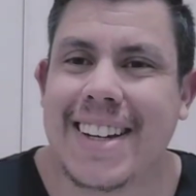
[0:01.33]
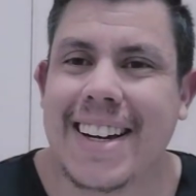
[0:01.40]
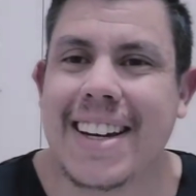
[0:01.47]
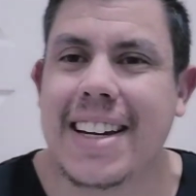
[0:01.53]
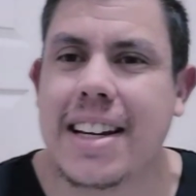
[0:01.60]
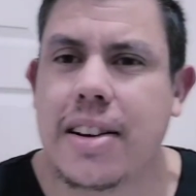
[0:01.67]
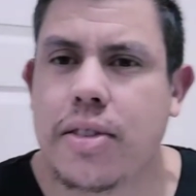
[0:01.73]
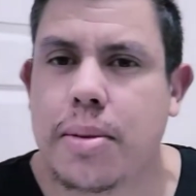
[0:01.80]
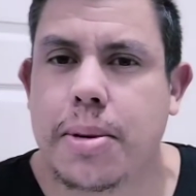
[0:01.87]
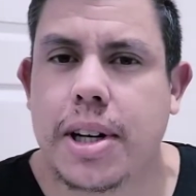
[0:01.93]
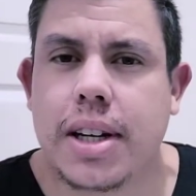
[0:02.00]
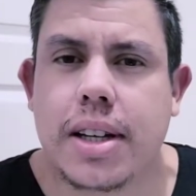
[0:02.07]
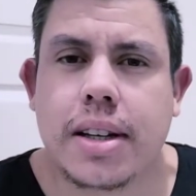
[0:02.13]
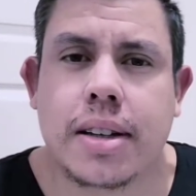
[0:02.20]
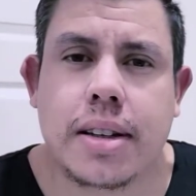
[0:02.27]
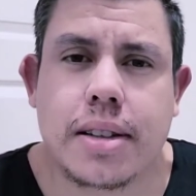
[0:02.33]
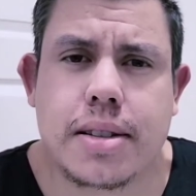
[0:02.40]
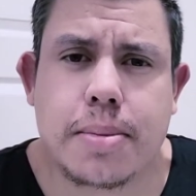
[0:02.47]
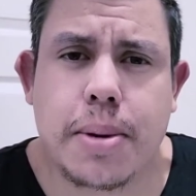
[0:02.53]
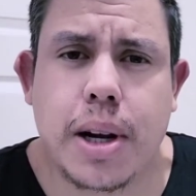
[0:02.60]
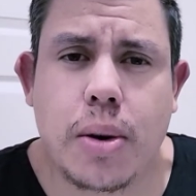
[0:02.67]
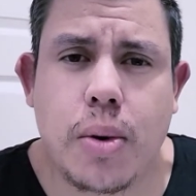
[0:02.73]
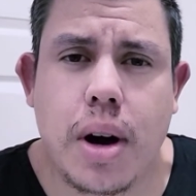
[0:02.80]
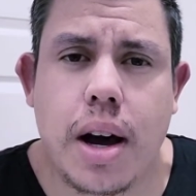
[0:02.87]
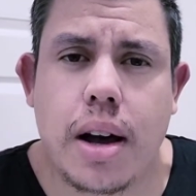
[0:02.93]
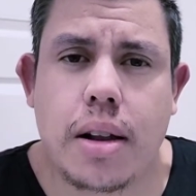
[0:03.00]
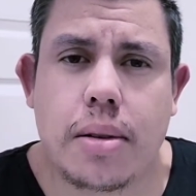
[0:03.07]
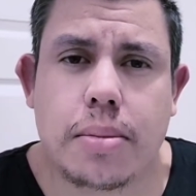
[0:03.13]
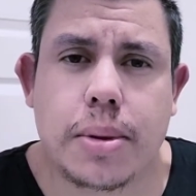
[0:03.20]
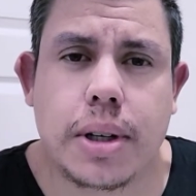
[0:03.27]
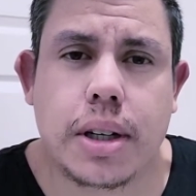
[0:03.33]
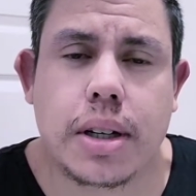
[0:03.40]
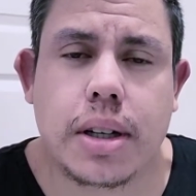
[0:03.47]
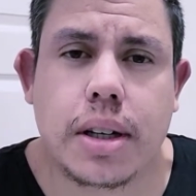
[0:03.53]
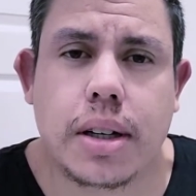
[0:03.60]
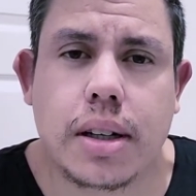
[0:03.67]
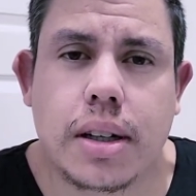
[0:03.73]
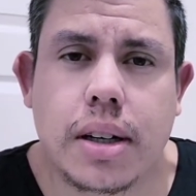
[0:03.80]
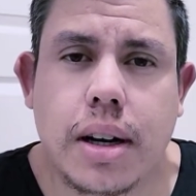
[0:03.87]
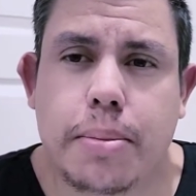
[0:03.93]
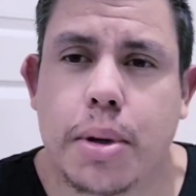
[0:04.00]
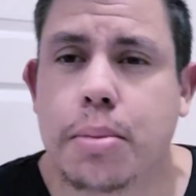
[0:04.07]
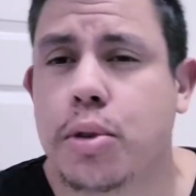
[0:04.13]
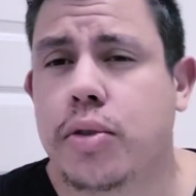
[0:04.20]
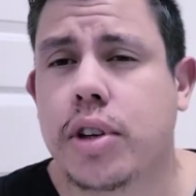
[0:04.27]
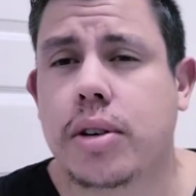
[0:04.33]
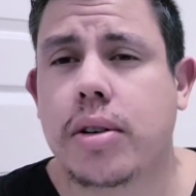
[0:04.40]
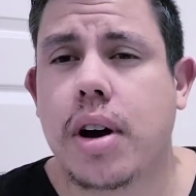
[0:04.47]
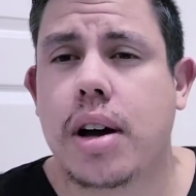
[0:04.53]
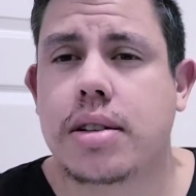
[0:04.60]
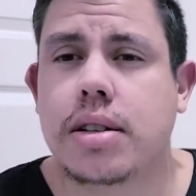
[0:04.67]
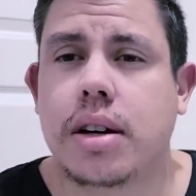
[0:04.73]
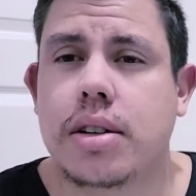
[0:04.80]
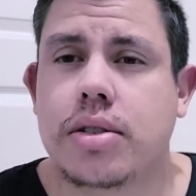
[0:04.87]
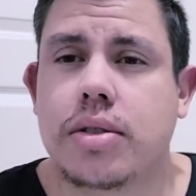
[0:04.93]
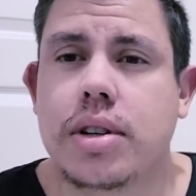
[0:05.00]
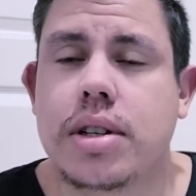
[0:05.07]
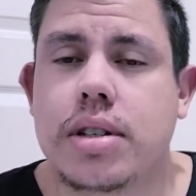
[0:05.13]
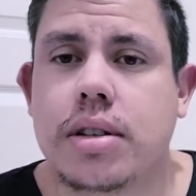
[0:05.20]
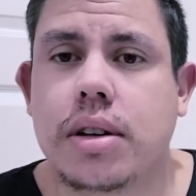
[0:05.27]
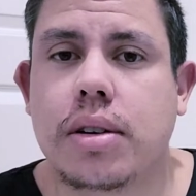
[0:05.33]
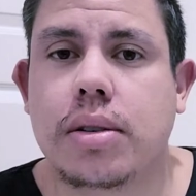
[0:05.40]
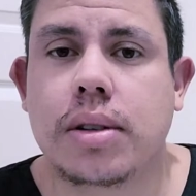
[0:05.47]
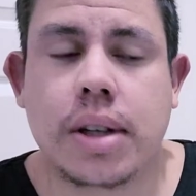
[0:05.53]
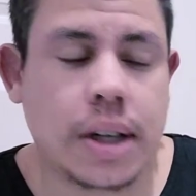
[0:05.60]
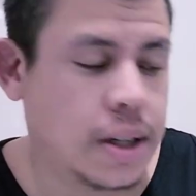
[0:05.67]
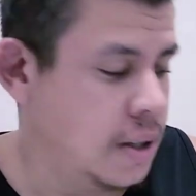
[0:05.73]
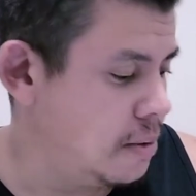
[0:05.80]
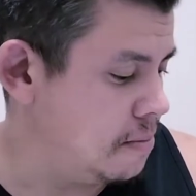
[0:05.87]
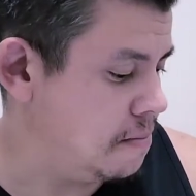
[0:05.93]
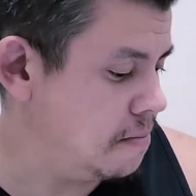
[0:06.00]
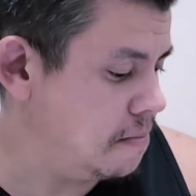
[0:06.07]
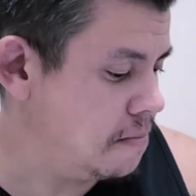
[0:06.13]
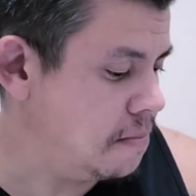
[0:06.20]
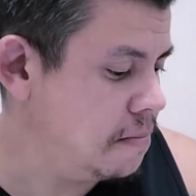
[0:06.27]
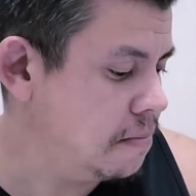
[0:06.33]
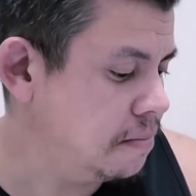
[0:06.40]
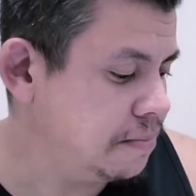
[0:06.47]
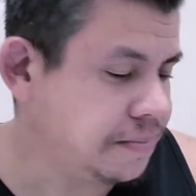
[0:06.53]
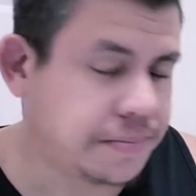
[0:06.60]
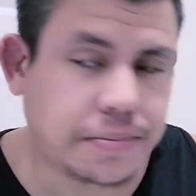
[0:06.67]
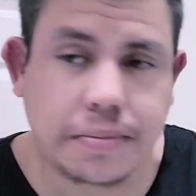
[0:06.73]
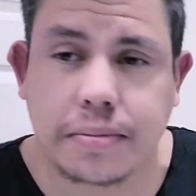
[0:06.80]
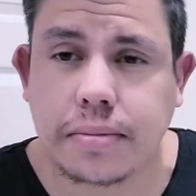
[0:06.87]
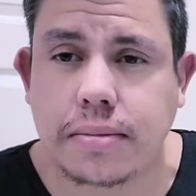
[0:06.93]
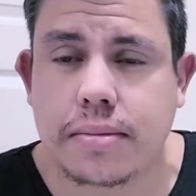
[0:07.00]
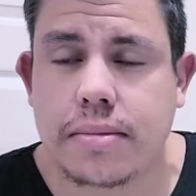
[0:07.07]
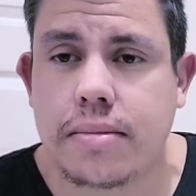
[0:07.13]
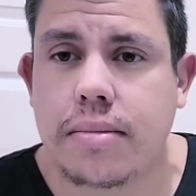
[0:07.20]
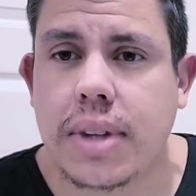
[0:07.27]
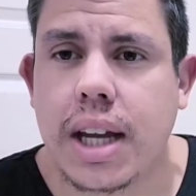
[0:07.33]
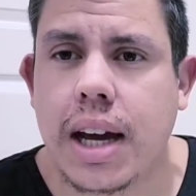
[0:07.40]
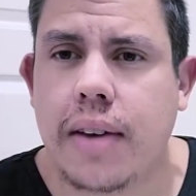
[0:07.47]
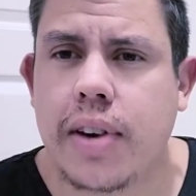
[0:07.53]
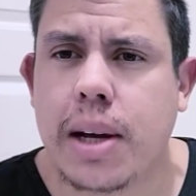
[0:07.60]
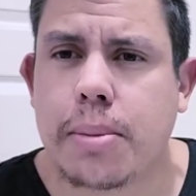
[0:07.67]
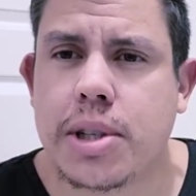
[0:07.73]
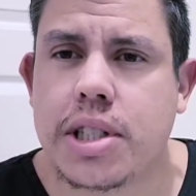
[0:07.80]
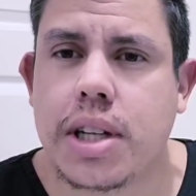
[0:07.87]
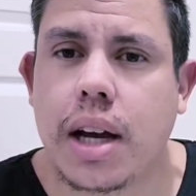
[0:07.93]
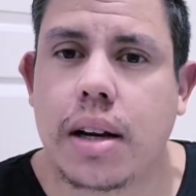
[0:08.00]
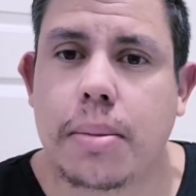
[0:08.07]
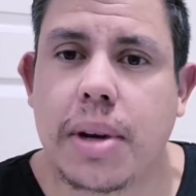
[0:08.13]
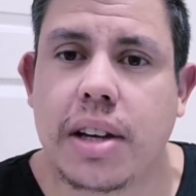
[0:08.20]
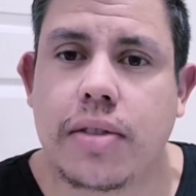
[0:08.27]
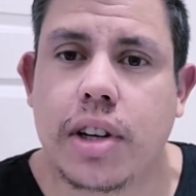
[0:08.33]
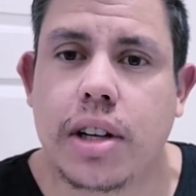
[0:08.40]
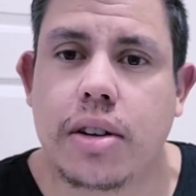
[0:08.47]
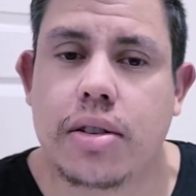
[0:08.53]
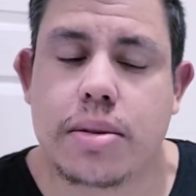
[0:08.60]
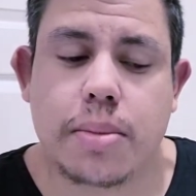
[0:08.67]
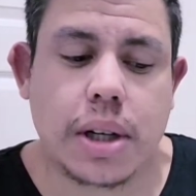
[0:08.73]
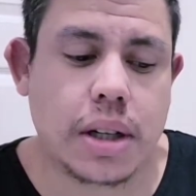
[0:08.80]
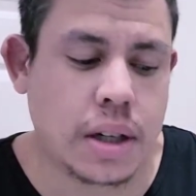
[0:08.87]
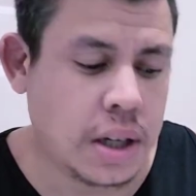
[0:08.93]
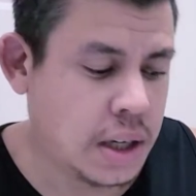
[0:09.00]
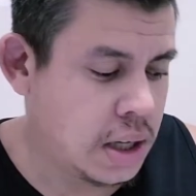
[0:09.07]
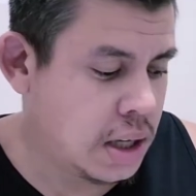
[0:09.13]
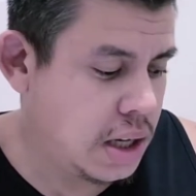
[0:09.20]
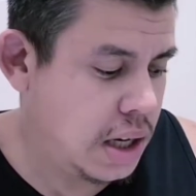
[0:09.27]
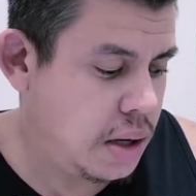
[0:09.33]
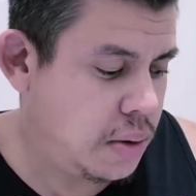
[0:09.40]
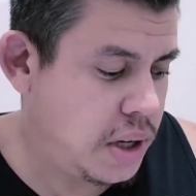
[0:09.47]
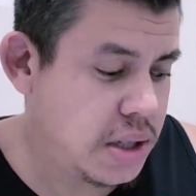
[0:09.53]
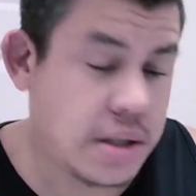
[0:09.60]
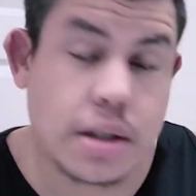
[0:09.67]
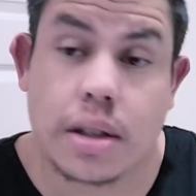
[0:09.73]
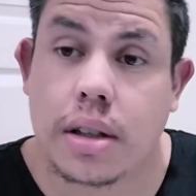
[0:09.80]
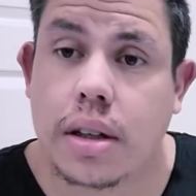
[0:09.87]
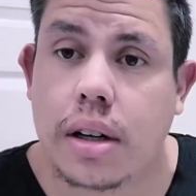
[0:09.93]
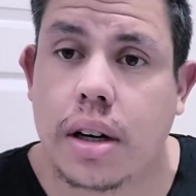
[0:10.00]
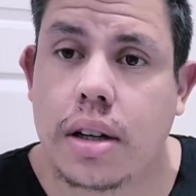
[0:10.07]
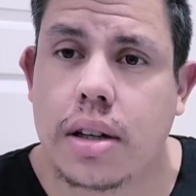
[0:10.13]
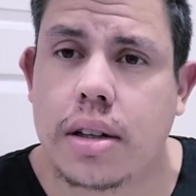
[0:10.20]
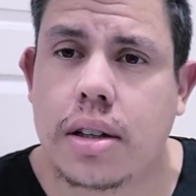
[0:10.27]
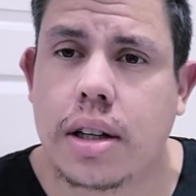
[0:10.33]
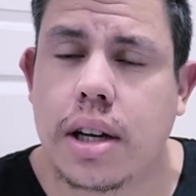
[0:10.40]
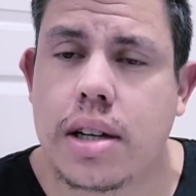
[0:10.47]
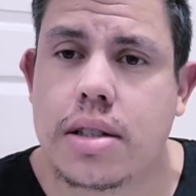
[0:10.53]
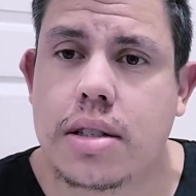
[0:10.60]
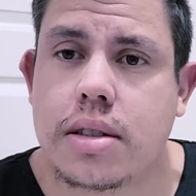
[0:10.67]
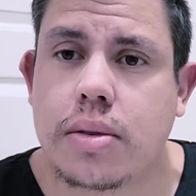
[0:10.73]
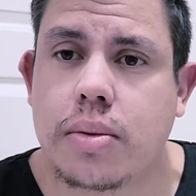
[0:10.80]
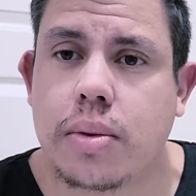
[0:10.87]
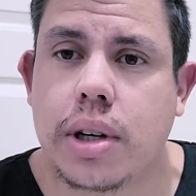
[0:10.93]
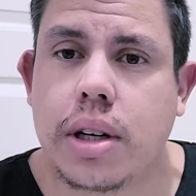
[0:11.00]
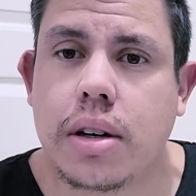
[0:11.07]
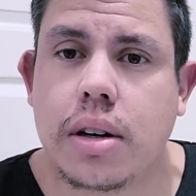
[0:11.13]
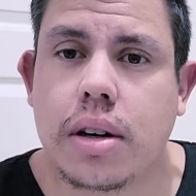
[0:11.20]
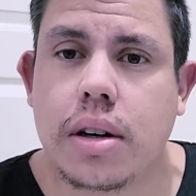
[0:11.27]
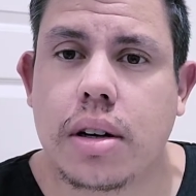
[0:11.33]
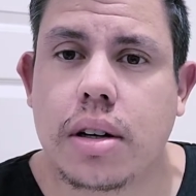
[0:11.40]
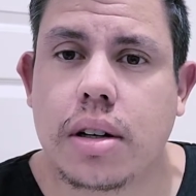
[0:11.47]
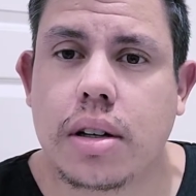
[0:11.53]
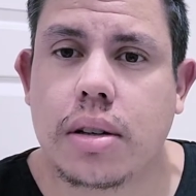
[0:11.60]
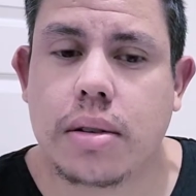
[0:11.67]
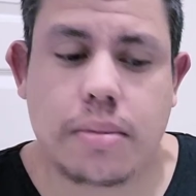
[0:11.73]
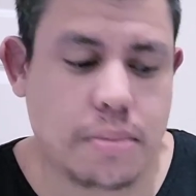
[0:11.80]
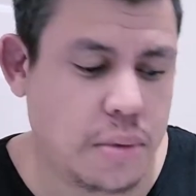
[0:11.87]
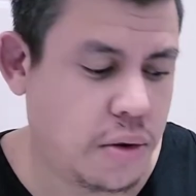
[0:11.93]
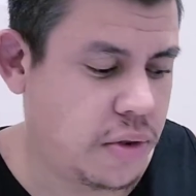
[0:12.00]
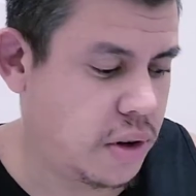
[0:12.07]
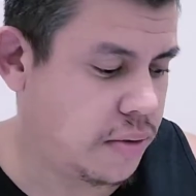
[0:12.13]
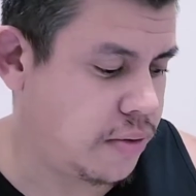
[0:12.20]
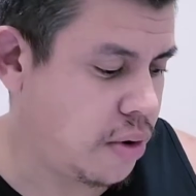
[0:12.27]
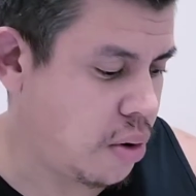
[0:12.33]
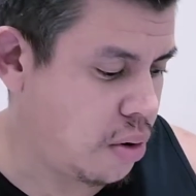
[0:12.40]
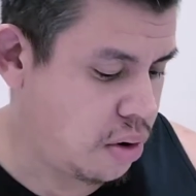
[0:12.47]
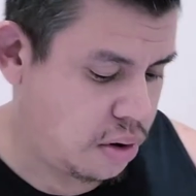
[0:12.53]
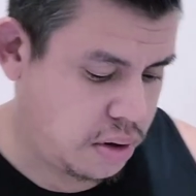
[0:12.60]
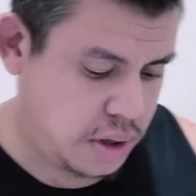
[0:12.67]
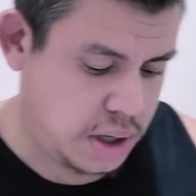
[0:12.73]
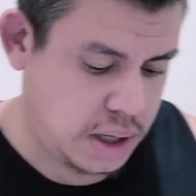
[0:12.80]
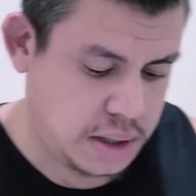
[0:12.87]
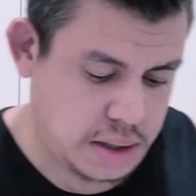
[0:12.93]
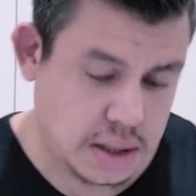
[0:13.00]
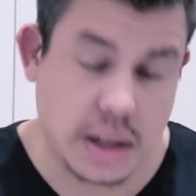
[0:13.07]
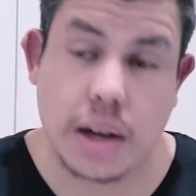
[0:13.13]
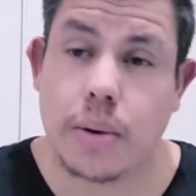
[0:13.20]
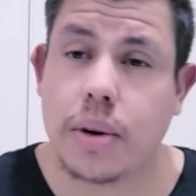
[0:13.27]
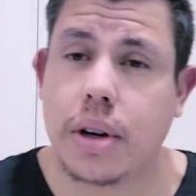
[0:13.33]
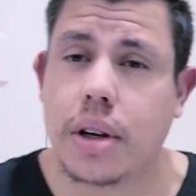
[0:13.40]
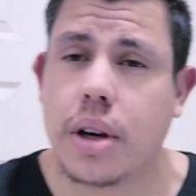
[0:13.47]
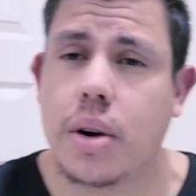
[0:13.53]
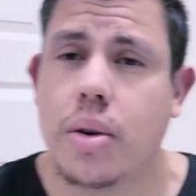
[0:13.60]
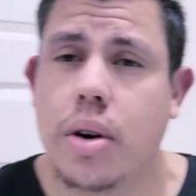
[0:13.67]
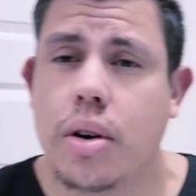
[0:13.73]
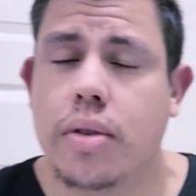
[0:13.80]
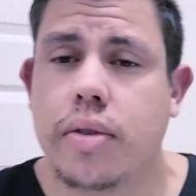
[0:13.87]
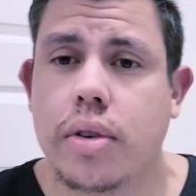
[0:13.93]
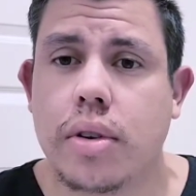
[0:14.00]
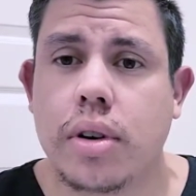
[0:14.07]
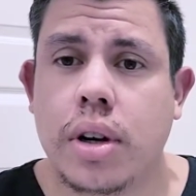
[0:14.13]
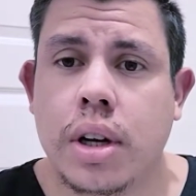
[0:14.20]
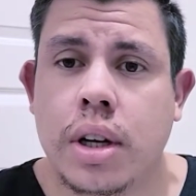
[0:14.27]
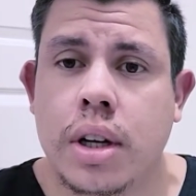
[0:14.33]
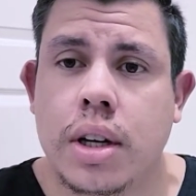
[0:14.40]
Hey everybody, it's been a while, but uh, I've been moving cross country, so haven't had much time to make videos. But anyways, uh, nonetheless, we are moving forward, and today we're going to go over